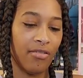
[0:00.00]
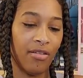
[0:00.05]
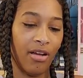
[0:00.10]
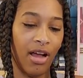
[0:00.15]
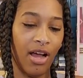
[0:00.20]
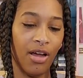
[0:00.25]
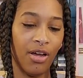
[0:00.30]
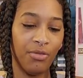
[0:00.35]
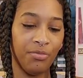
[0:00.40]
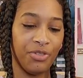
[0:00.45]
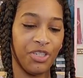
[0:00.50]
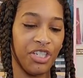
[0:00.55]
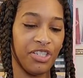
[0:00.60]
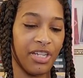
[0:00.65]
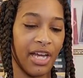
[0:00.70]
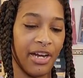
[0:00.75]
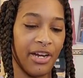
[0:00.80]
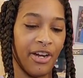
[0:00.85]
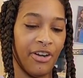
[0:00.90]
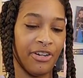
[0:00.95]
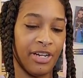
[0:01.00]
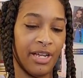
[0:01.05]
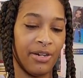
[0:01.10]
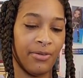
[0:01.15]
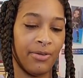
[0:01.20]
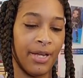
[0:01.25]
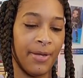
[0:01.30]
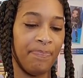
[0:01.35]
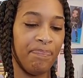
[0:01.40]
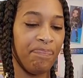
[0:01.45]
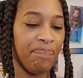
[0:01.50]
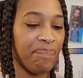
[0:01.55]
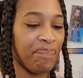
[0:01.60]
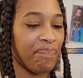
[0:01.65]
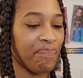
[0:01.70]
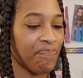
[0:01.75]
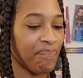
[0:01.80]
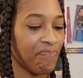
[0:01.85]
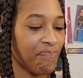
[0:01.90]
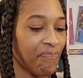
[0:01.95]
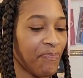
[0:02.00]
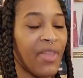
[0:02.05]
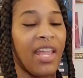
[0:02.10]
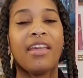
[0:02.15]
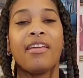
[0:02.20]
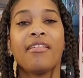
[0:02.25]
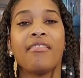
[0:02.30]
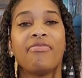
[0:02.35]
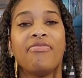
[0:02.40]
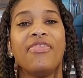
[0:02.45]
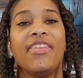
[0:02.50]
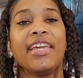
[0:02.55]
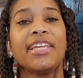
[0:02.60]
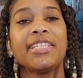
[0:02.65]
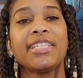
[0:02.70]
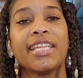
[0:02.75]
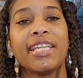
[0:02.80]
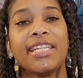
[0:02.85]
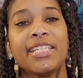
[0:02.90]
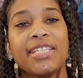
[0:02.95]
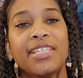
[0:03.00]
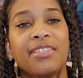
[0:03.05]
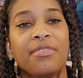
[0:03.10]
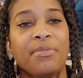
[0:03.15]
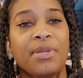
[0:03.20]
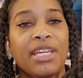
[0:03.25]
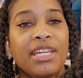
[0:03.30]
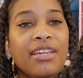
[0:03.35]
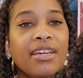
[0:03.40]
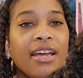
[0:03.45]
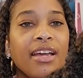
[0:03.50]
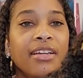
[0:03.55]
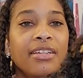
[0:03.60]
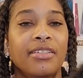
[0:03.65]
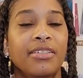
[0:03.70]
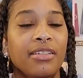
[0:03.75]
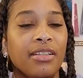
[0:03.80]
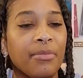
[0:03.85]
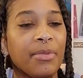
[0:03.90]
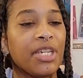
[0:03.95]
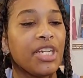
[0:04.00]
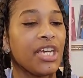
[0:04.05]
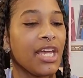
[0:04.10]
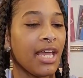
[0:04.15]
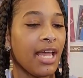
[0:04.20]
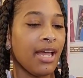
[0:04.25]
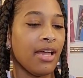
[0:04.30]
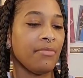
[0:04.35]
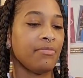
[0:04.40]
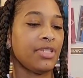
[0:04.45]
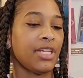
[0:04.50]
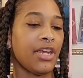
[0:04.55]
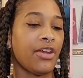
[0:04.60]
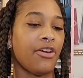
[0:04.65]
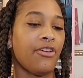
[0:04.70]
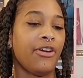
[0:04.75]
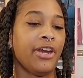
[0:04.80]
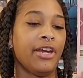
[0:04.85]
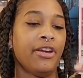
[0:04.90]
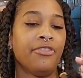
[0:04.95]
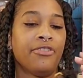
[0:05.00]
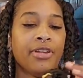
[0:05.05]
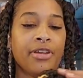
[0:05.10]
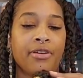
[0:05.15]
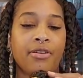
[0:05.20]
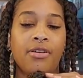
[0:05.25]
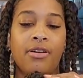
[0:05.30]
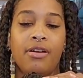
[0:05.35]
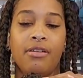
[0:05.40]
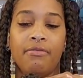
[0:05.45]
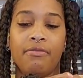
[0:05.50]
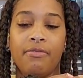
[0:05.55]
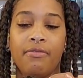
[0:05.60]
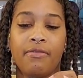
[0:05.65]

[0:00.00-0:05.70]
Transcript: Oh, she's got her net on. This is Tamika. Let me um, take her hair net off.